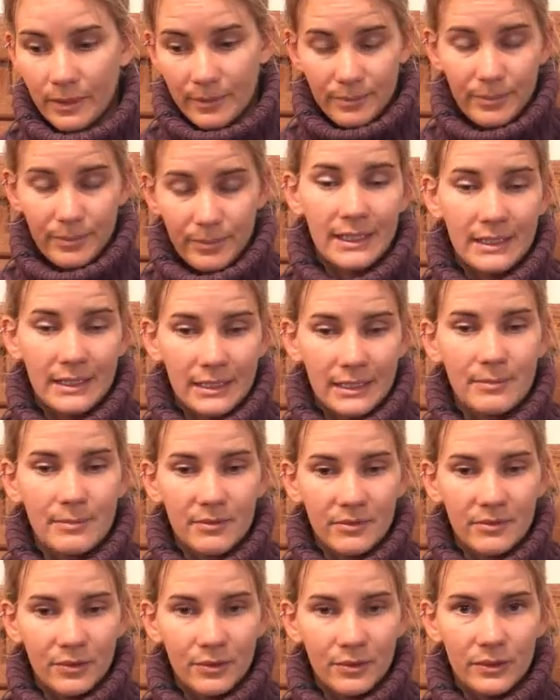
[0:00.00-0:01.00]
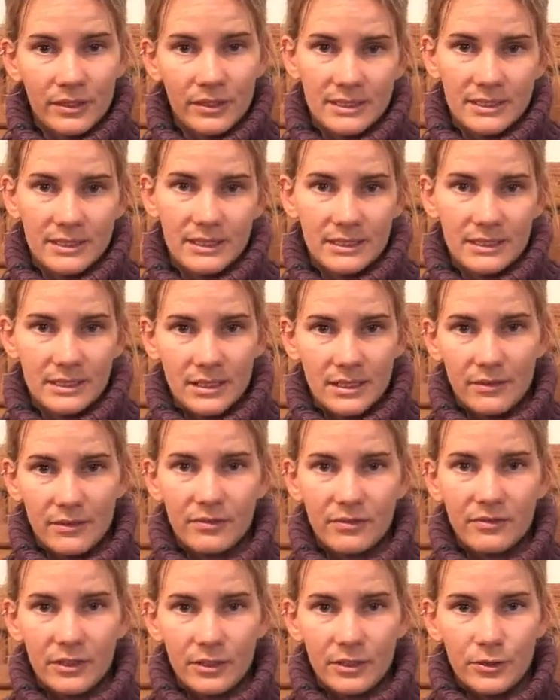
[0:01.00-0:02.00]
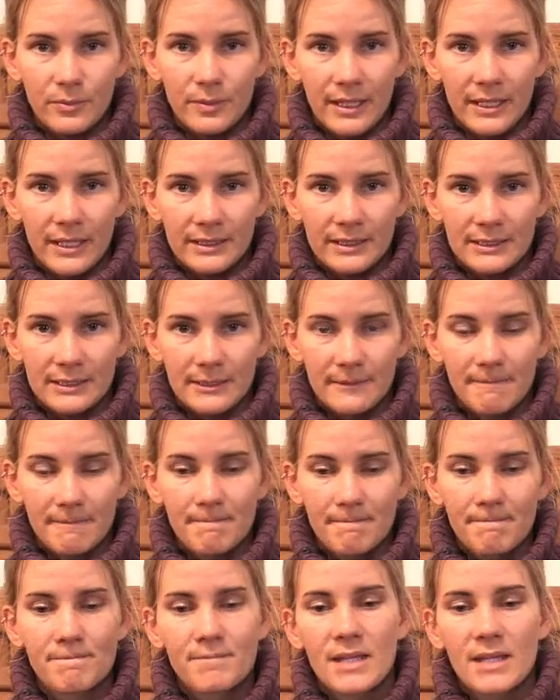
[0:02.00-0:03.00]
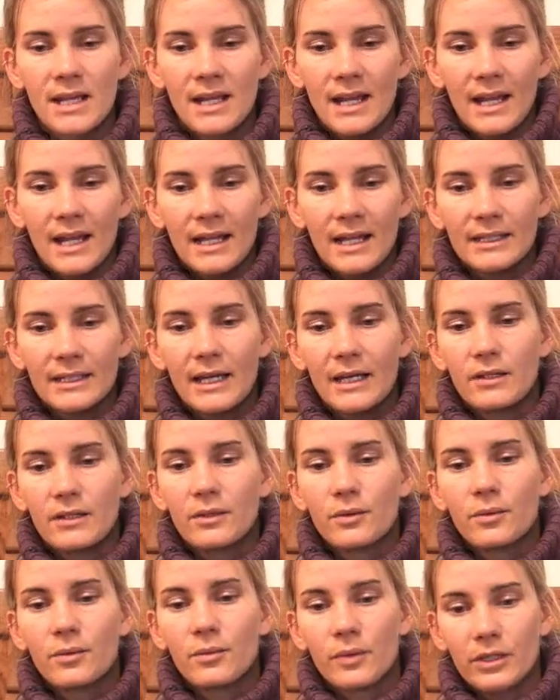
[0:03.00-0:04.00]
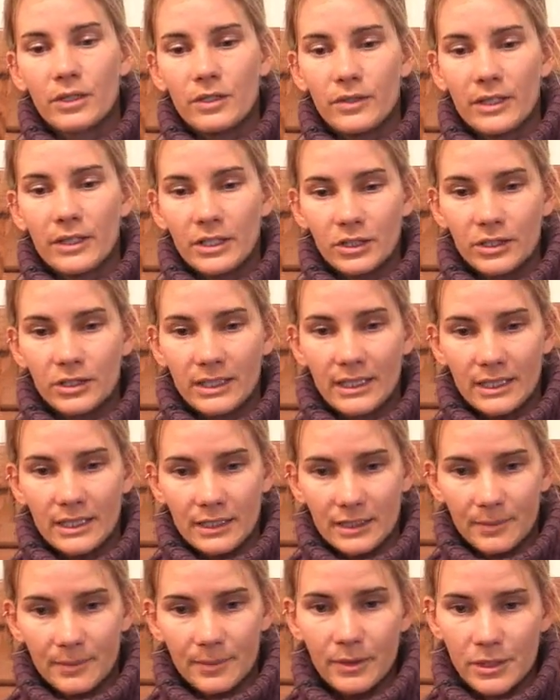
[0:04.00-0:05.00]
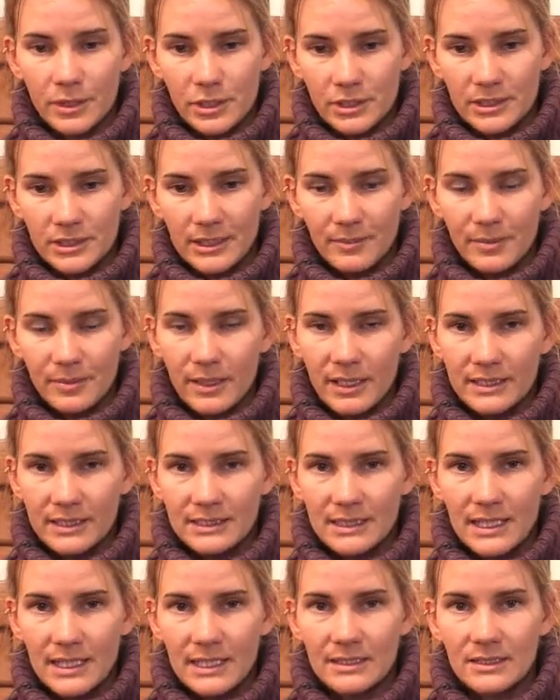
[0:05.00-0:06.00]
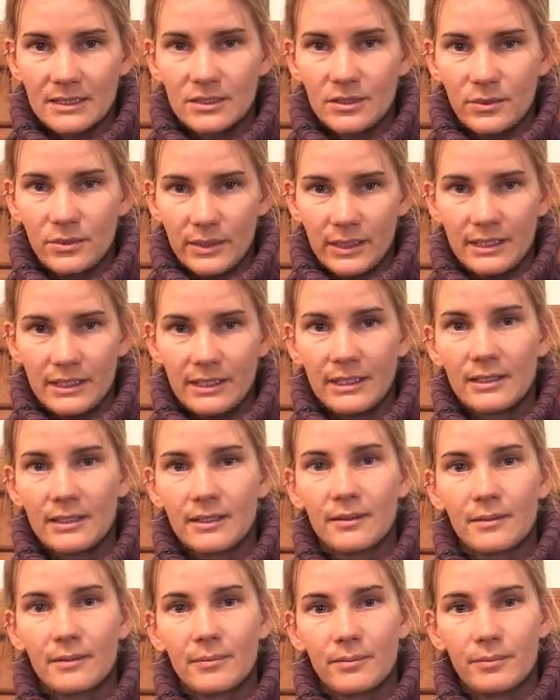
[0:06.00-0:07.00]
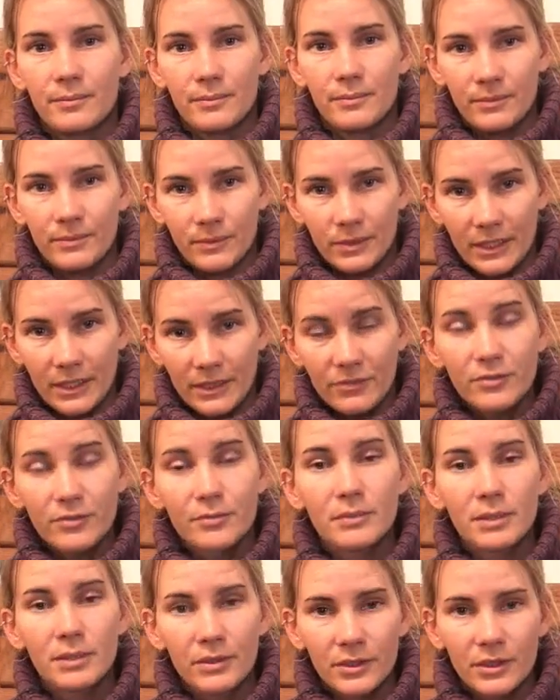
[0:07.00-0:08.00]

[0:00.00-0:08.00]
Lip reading: body type of horse is going to fit you best? And then when you actually get into the purchasing process, you want to get familiar